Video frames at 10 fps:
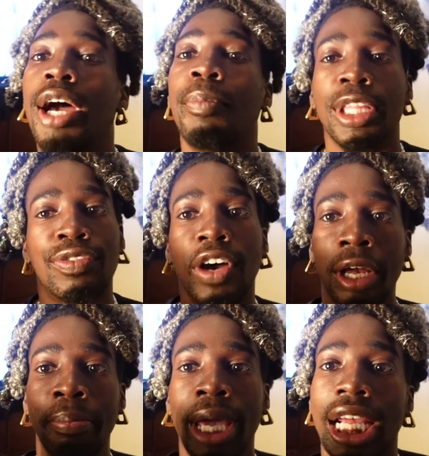
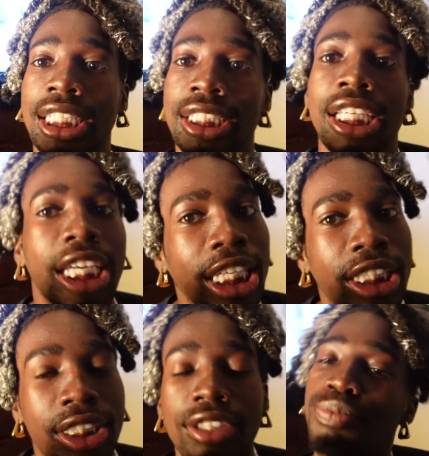motherfucking Baddies
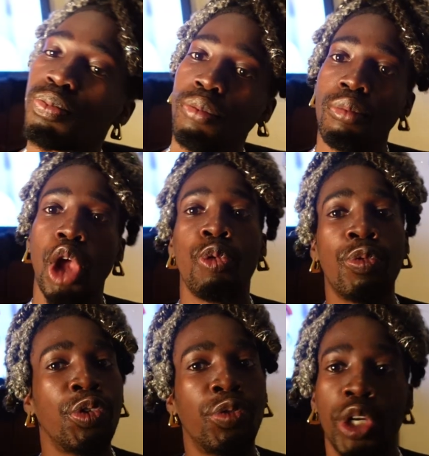East
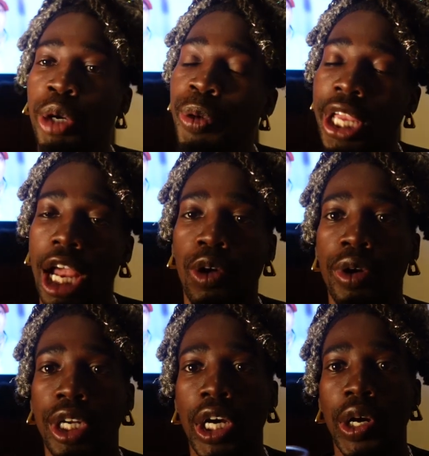review video we got
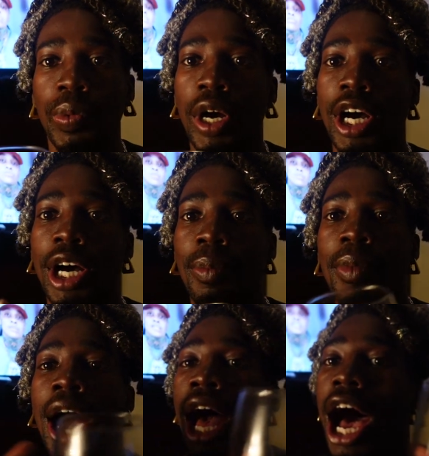going on.